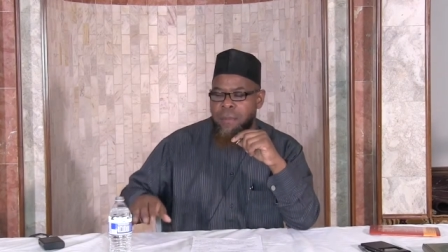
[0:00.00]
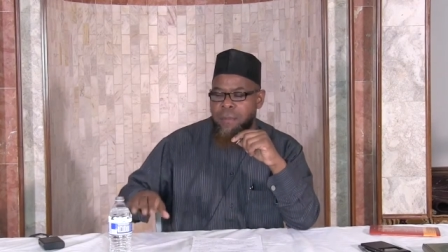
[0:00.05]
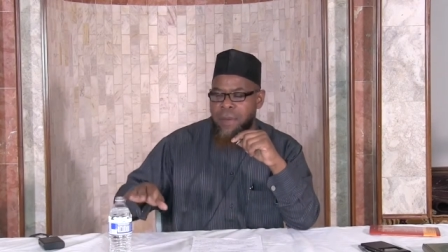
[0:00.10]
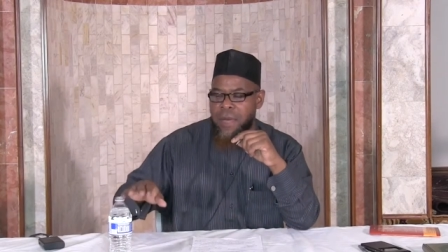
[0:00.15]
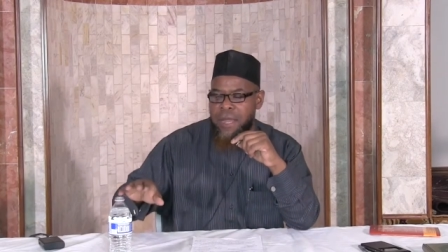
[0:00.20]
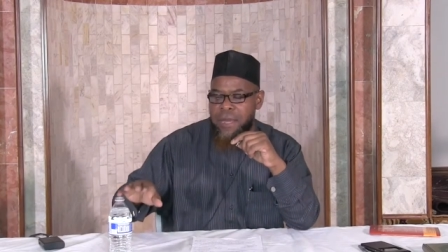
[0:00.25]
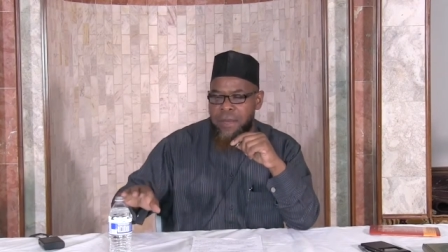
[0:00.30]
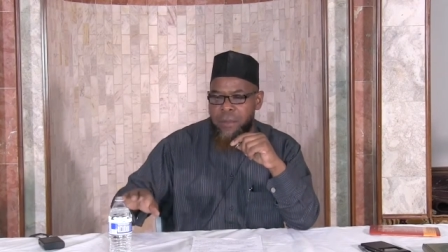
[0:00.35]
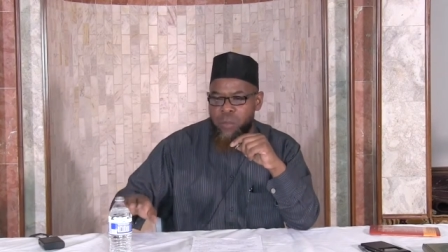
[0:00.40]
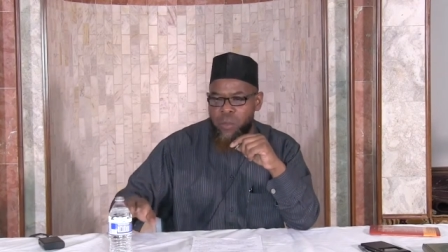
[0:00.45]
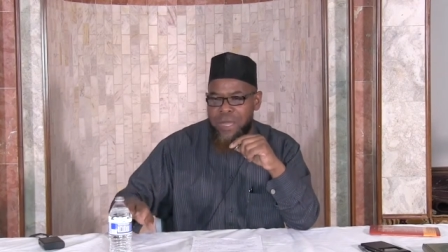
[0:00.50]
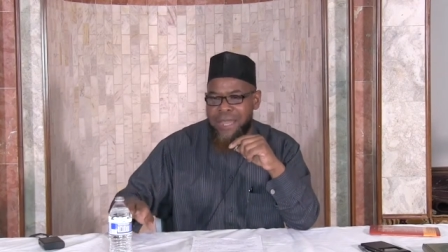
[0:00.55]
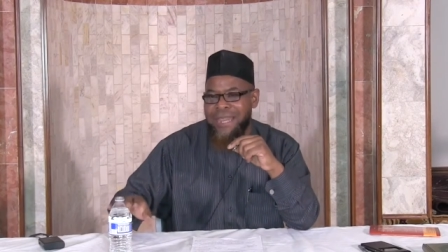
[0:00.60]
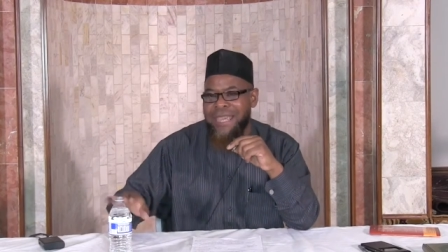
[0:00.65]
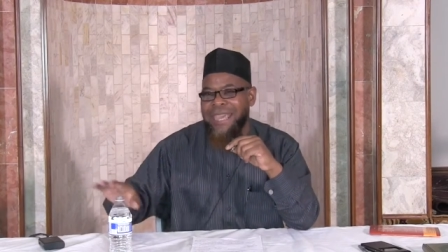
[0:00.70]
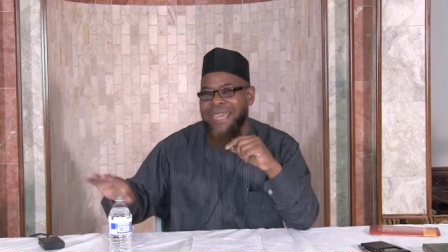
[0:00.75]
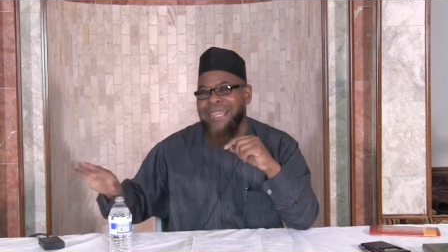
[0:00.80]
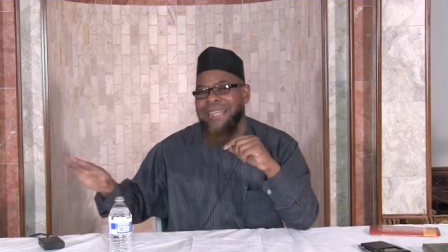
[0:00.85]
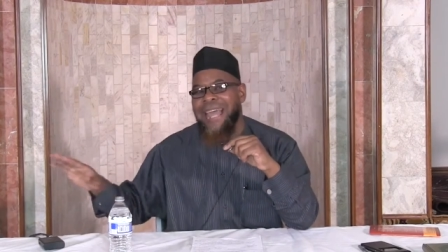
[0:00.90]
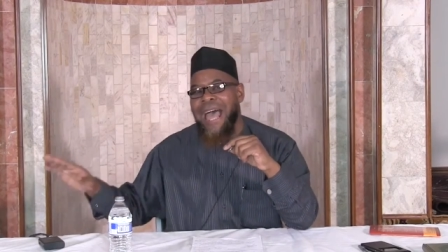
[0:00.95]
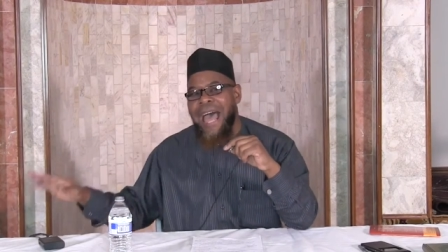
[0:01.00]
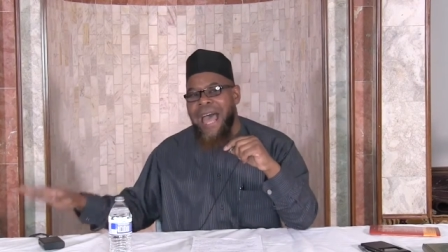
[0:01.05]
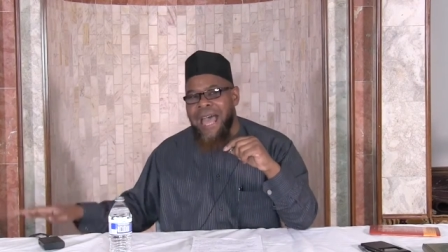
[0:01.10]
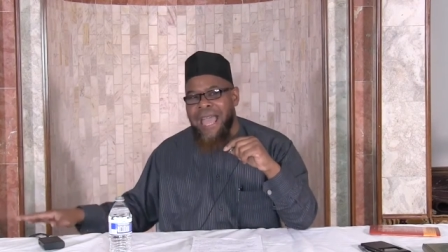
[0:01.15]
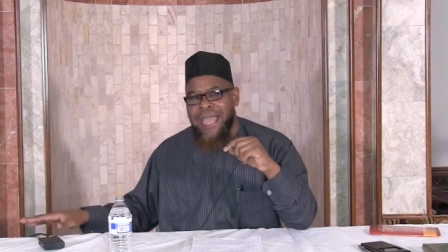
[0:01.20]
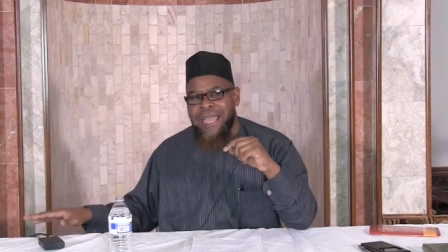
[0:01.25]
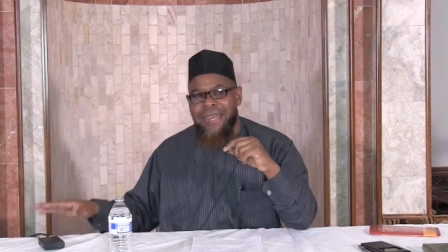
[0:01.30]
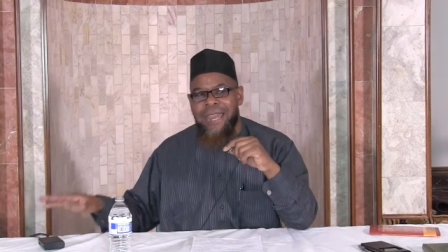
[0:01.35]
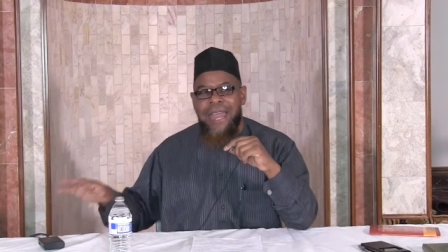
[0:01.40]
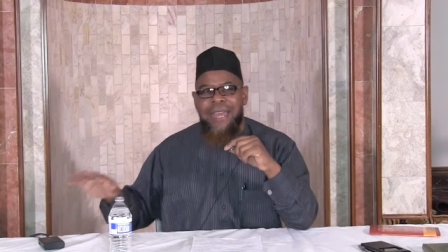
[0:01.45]
But when he
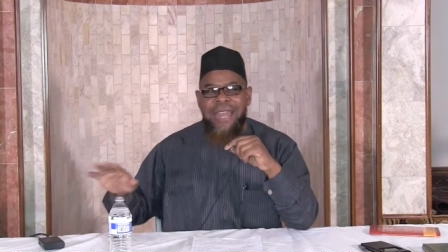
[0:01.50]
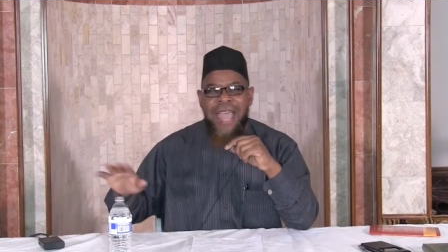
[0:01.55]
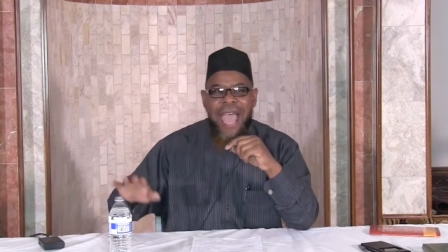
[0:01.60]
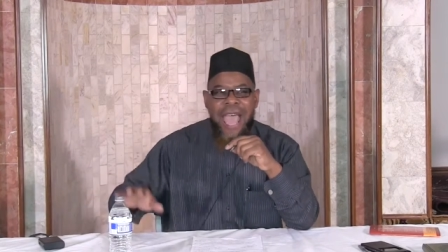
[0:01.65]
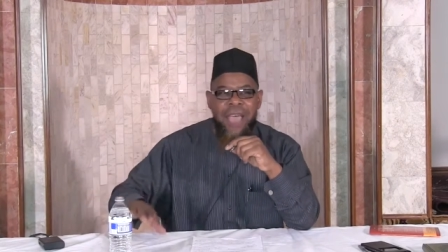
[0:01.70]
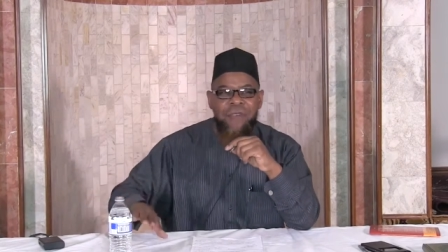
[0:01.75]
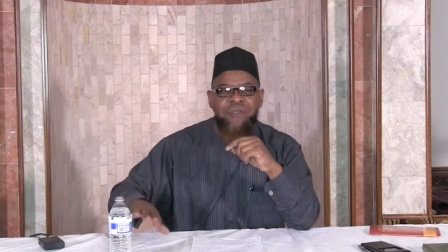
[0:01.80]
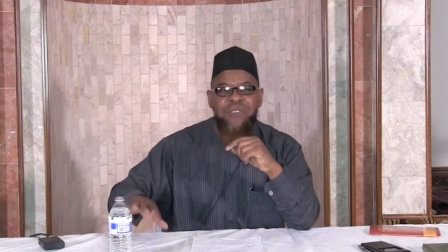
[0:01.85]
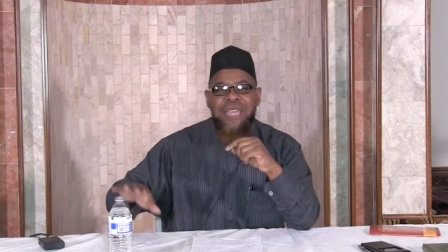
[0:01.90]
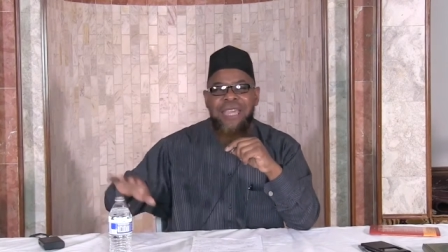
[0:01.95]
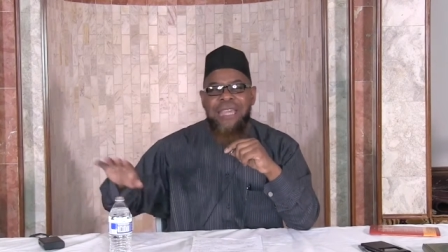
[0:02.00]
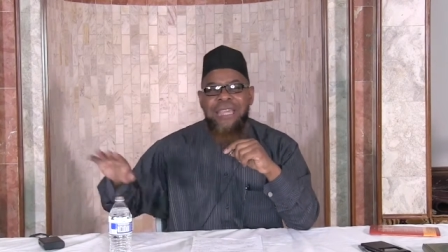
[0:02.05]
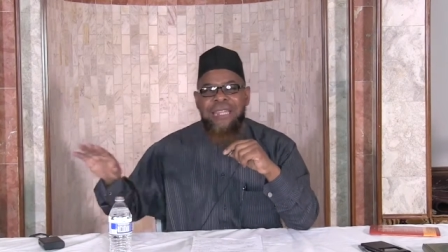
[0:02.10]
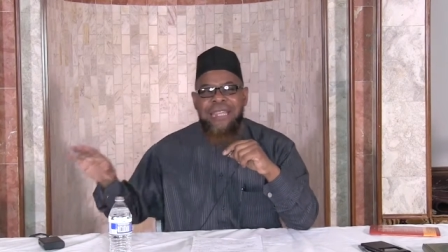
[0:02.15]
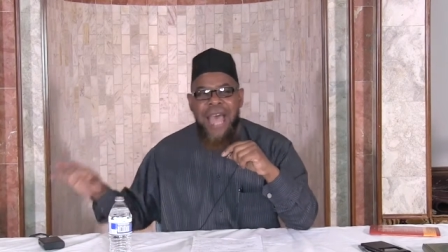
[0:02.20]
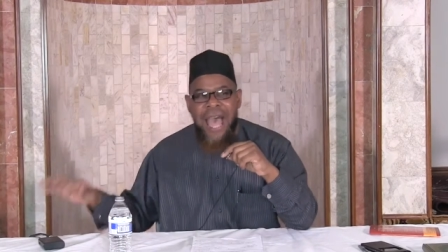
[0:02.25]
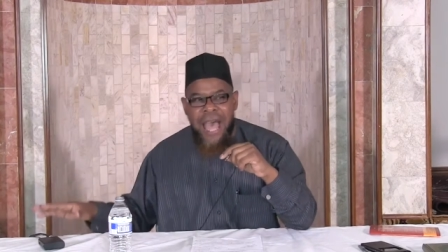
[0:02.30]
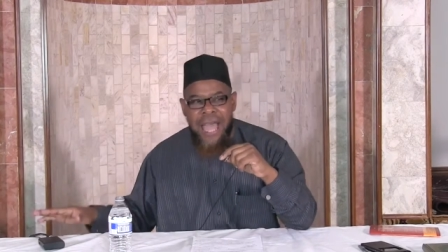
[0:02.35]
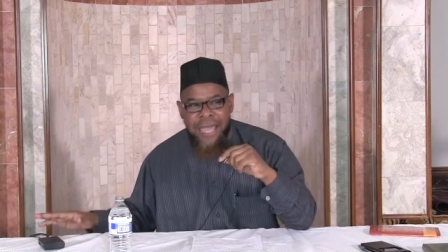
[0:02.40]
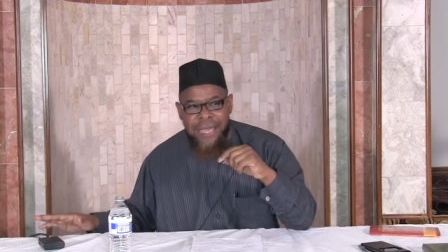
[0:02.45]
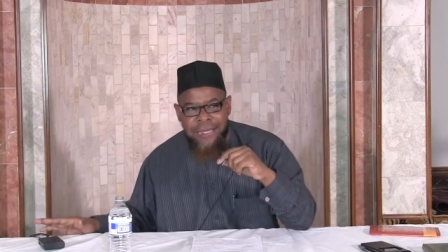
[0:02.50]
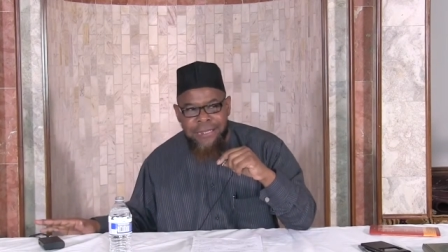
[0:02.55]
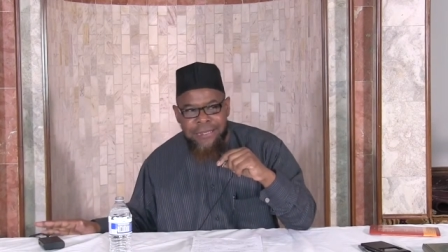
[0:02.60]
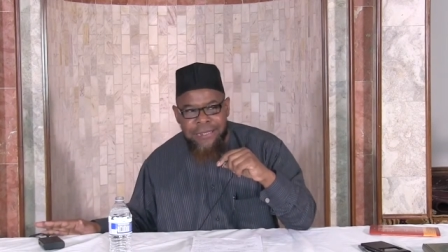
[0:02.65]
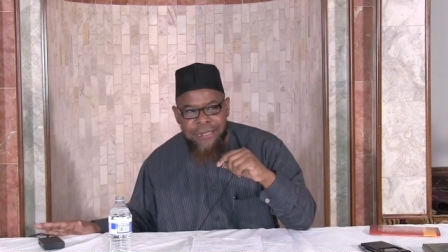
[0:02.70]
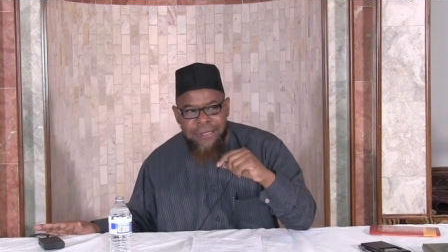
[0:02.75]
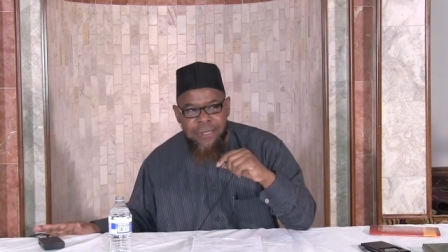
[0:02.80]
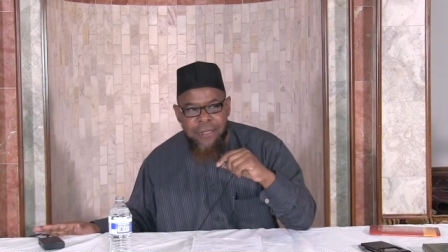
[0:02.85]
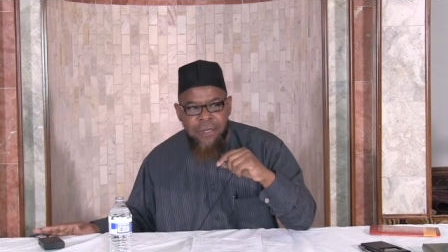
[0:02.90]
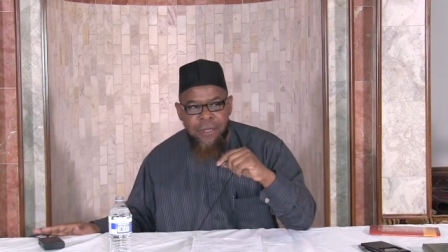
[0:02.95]
died and after he died,